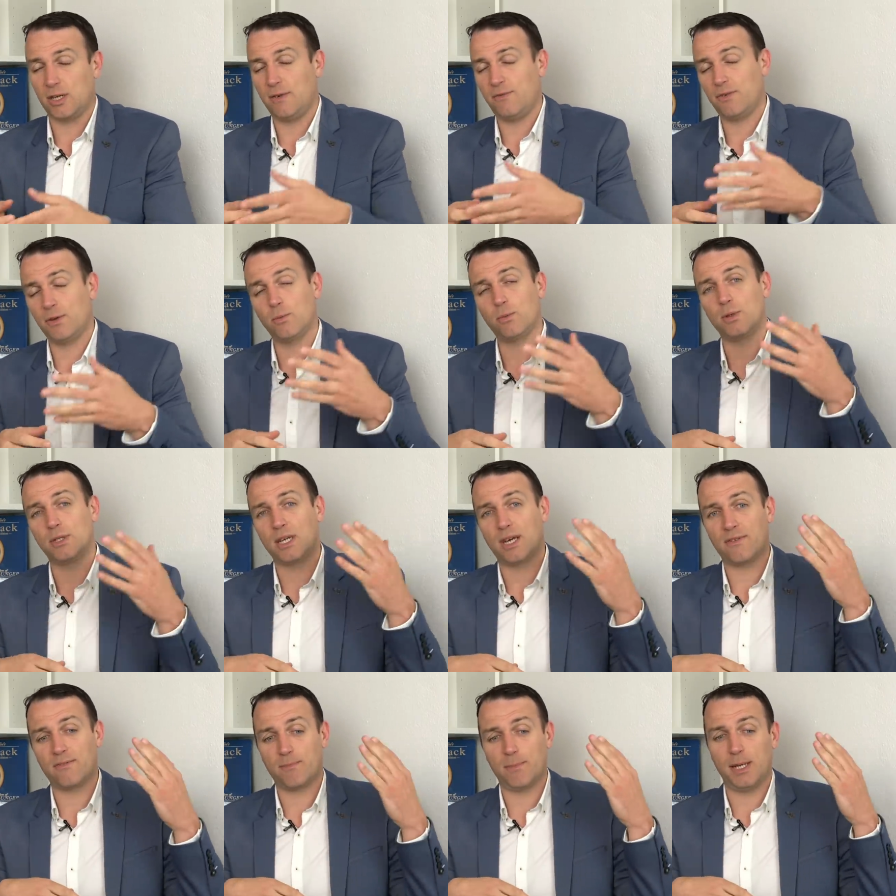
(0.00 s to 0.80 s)
If it would
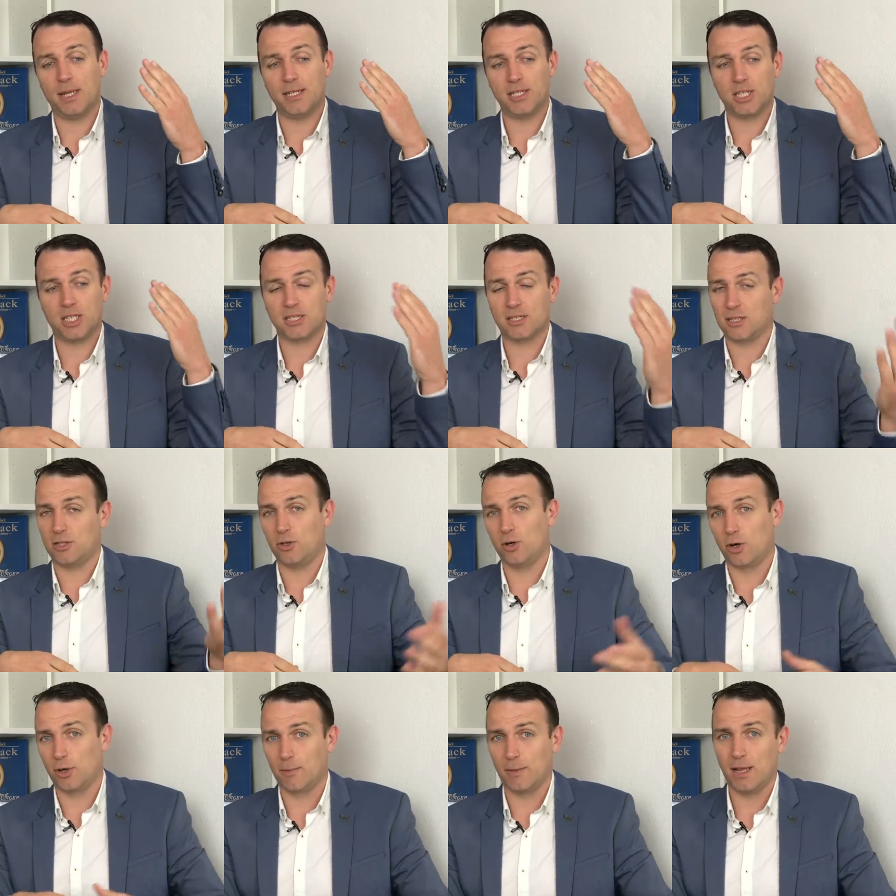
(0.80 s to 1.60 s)
have been just a
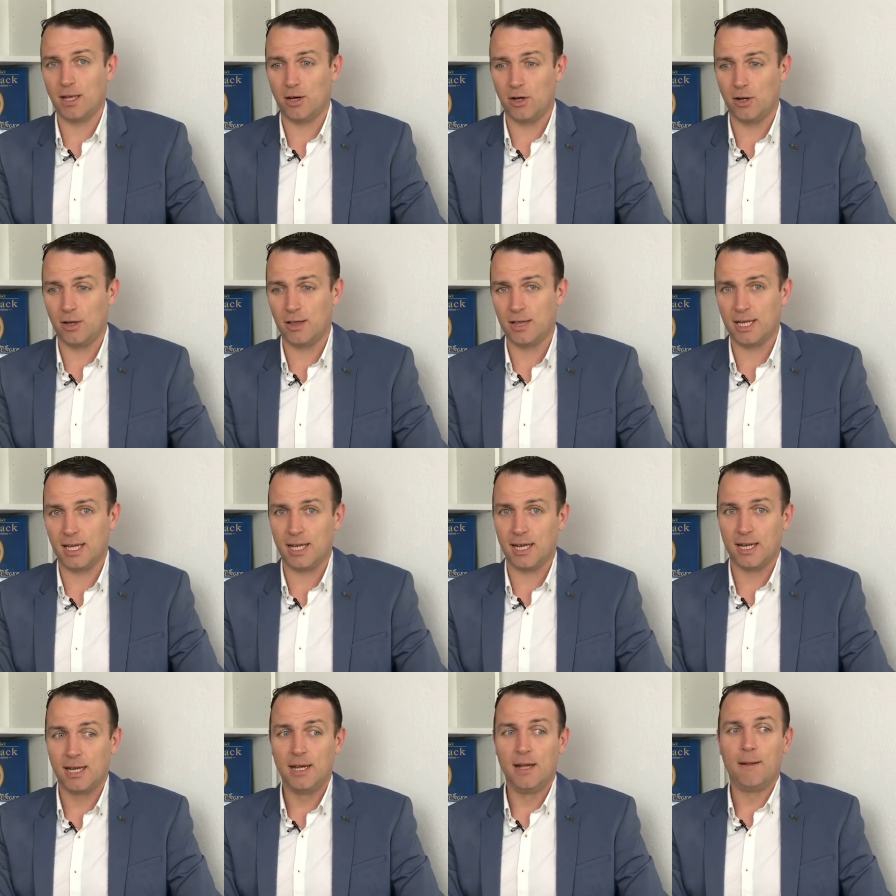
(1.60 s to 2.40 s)
normal
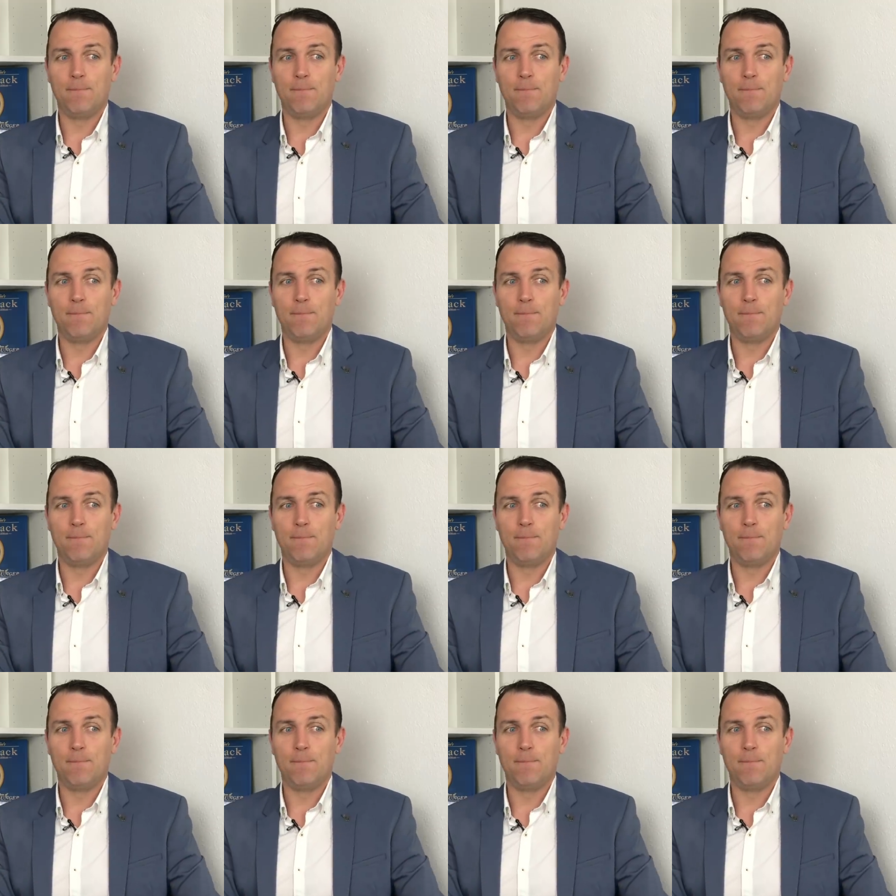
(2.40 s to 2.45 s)
holding